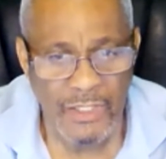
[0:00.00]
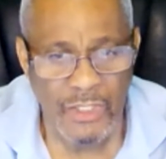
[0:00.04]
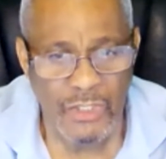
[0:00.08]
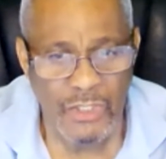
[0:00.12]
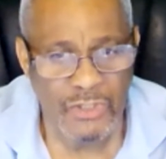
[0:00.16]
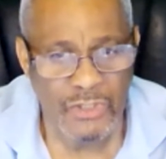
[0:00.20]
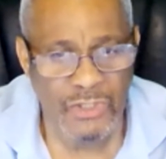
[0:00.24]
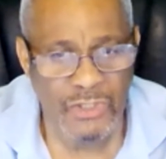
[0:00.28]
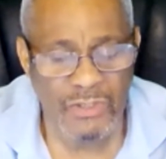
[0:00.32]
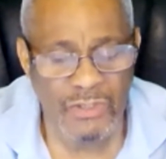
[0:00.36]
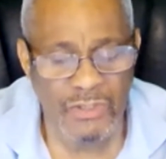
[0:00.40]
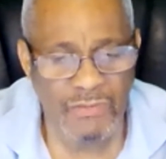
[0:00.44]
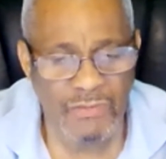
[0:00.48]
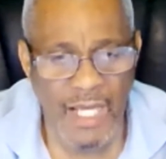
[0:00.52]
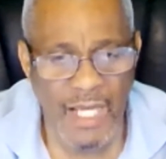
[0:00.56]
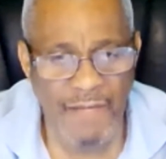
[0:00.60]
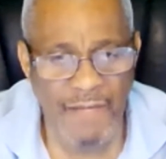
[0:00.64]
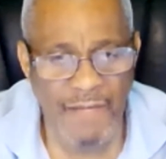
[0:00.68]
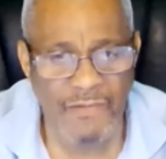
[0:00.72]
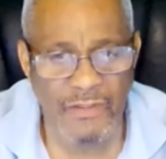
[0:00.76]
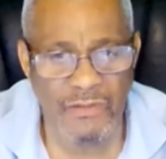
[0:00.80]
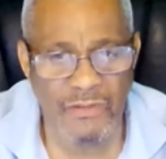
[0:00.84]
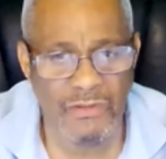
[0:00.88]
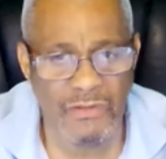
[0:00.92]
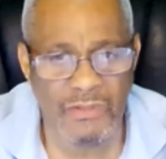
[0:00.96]
You don't have
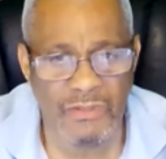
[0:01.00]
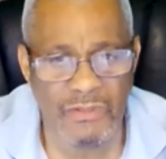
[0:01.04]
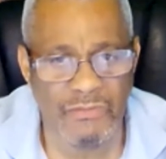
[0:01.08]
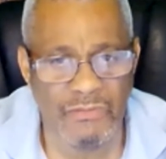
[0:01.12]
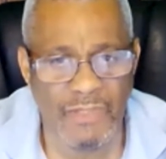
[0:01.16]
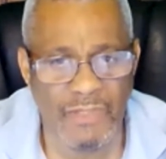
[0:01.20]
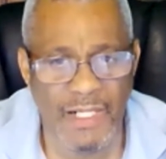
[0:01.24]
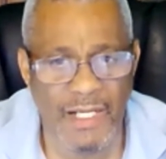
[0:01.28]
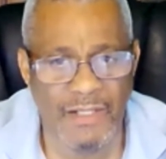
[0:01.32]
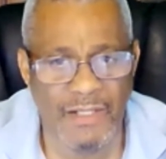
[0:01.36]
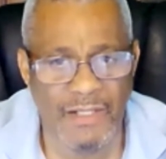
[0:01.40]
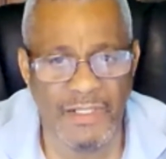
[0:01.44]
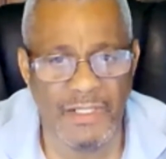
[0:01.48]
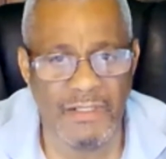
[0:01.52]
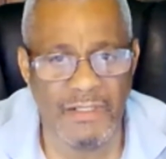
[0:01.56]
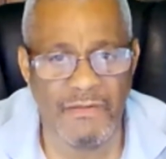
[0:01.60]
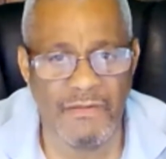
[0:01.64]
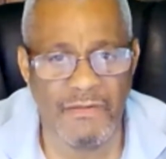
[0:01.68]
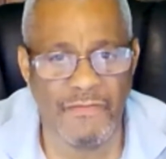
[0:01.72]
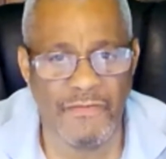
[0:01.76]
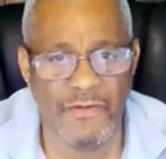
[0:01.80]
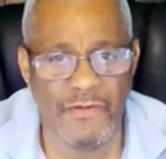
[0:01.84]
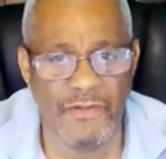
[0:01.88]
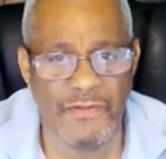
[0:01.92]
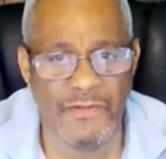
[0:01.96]
to look around any
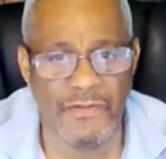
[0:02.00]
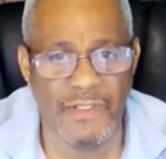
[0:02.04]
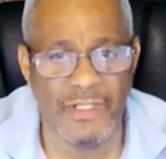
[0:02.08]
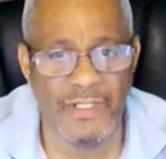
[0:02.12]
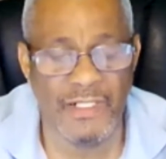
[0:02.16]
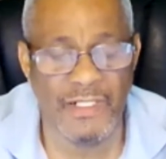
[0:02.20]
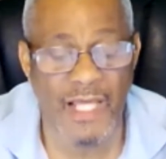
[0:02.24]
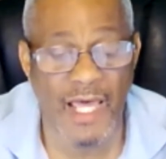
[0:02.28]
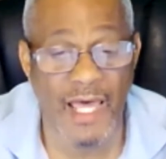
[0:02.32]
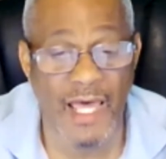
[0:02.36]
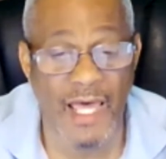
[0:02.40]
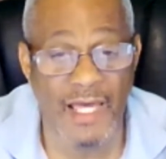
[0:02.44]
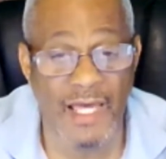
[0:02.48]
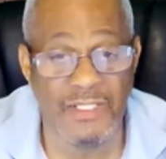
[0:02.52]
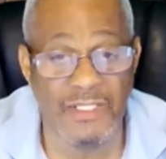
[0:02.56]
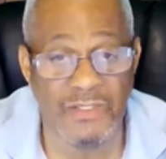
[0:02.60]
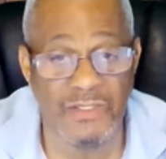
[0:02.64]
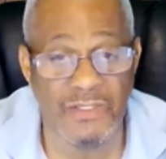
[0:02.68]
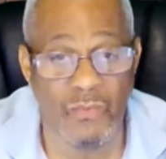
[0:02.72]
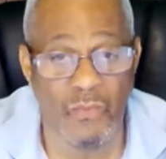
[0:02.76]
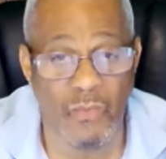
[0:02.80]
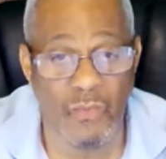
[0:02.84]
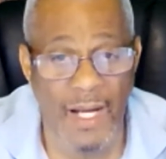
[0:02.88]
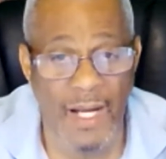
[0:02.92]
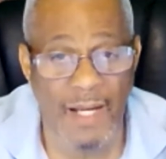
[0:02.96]
further and ask
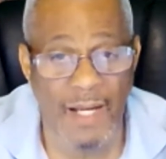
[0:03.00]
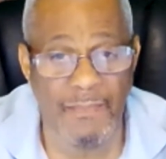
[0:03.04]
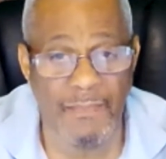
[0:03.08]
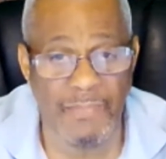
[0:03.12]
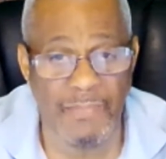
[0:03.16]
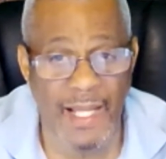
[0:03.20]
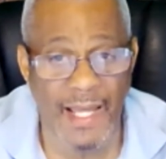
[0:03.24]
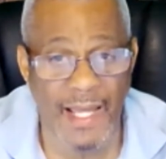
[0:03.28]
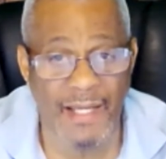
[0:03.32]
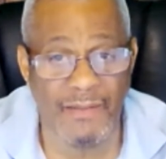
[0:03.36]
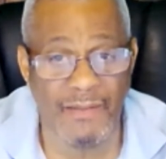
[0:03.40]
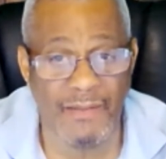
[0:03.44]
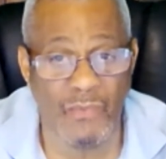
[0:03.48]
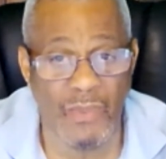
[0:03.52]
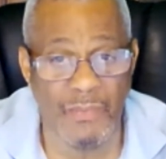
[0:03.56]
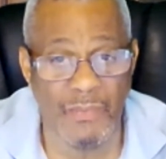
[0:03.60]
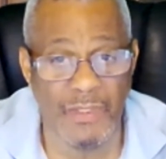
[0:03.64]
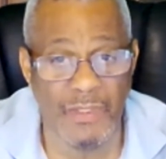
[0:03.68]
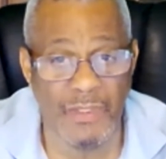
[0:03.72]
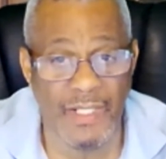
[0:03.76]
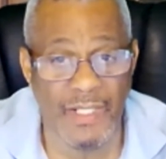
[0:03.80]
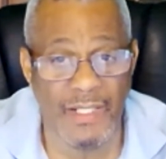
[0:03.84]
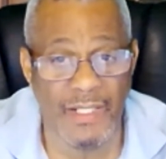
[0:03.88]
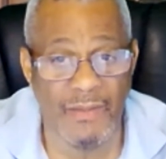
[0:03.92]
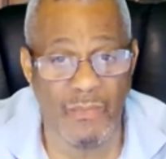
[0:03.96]
why black
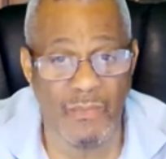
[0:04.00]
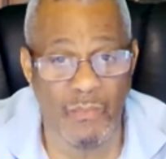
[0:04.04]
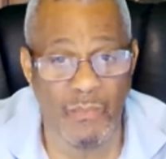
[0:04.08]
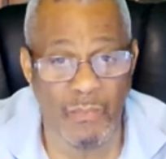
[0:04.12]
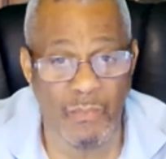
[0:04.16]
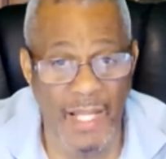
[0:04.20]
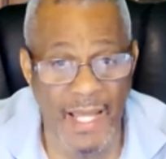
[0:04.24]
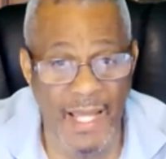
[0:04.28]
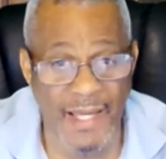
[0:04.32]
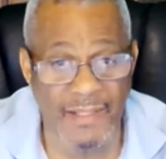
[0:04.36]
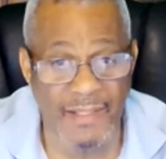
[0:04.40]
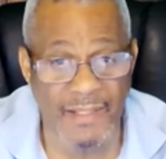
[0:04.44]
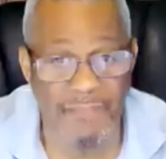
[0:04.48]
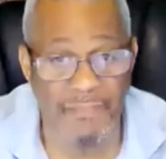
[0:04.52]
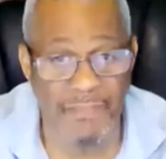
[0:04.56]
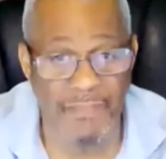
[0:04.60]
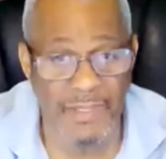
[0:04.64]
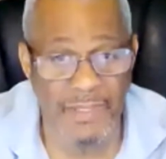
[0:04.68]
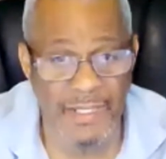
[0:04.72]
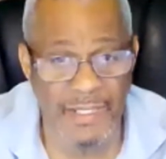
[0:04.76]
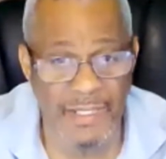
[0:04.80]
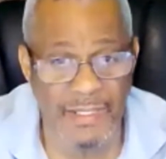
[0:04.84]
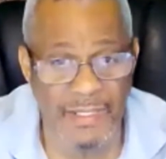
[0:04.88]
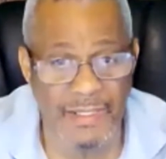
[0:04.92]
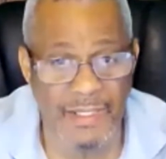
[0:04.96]
women and black
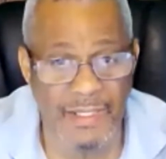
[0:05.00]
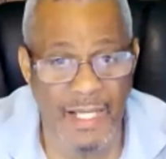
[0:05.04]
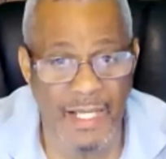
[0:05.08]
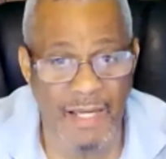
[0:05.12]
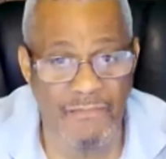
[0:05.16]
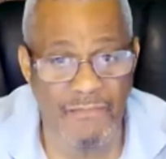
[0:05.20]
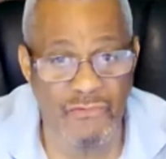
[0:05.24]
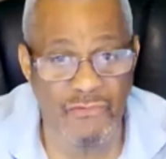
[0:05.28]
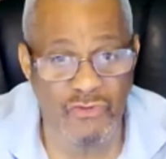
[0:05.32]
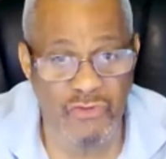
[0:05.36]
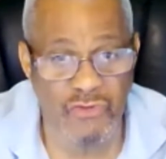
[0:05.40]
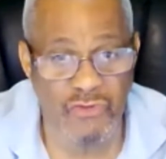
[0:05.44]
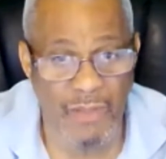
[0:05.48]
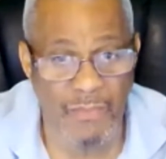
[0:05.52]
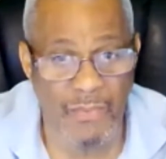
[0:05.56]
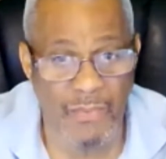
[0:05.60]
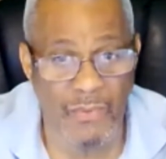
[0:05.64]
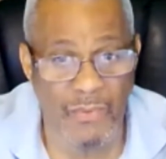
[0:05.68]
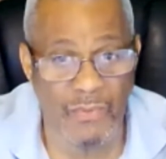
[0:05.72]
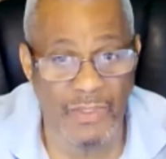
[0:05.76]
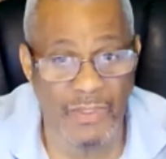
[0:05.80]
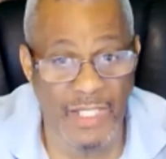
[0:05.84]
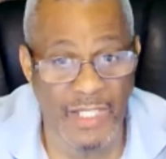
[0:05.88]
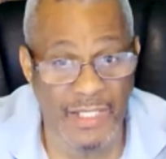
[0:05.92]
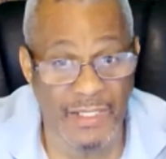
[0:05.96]
men have
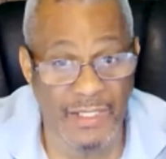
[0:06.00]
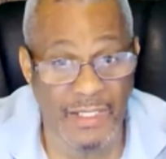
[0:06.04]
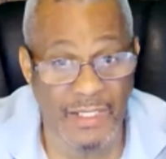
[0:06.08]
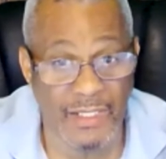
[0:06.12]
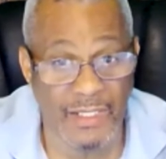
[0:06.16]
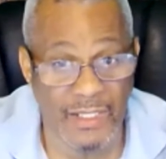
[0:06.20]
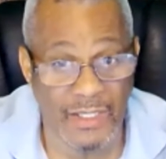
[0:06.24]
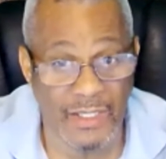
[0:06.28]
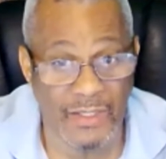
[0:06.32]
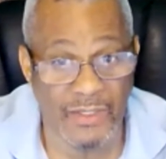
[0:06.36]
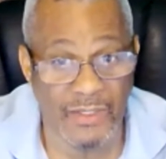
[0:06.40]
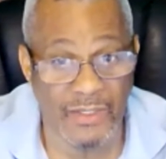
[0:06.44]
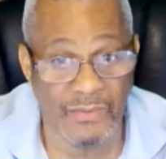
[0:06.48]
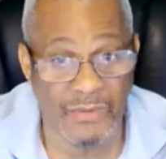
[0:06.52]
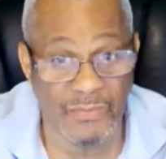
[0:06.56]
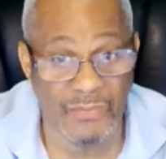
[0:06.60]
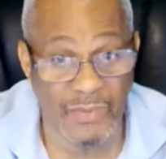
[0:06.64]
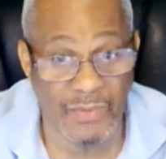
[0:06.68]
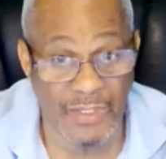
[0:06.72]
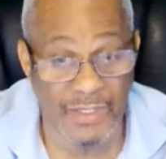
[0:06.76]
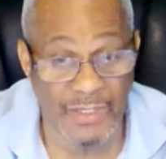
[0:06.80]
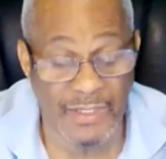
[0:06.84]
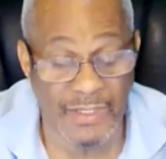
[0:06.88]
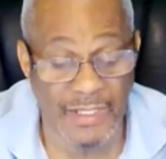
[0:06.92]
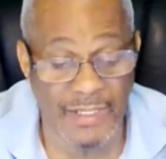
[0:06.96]
trouble getting along with
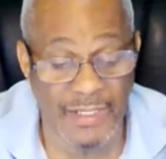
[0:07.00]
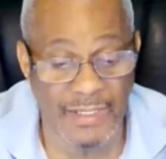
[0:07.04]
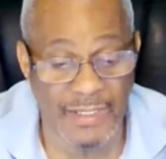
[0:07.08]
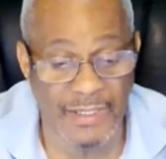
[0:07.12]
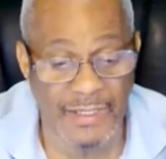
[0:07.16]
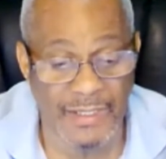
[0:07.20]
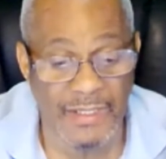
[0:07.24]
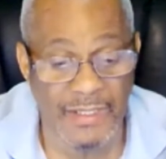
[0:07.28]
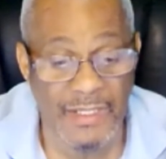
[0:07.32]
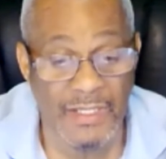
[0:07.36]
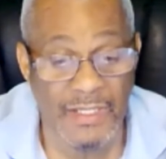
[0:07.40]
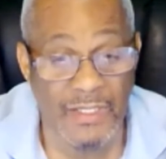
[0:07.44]
one another.